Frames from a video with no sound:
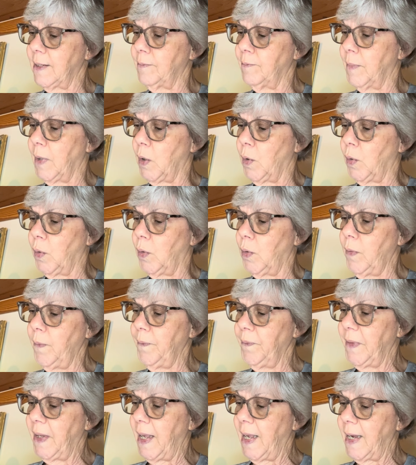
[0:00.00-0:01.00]
Mole,
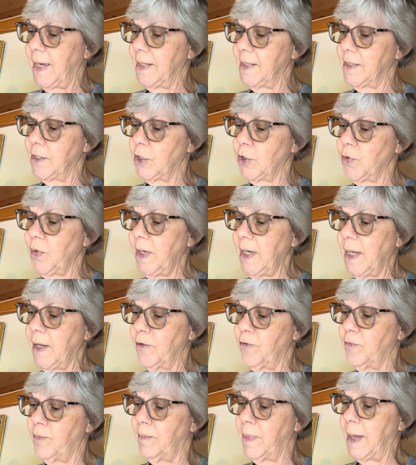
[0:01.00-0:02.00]
"at a streak
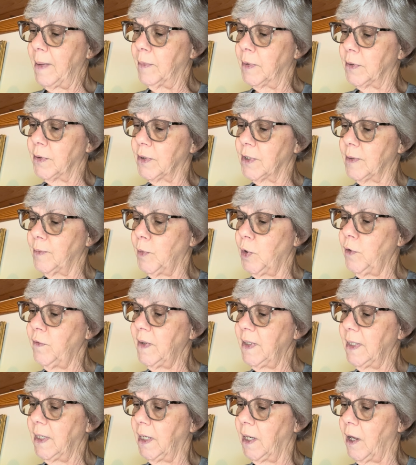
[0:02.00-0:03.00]
of bubbles
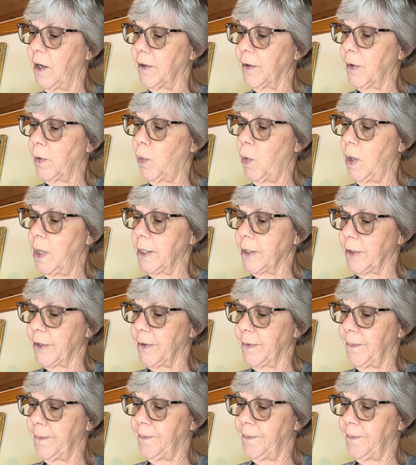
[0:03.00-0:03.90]
moving along the water."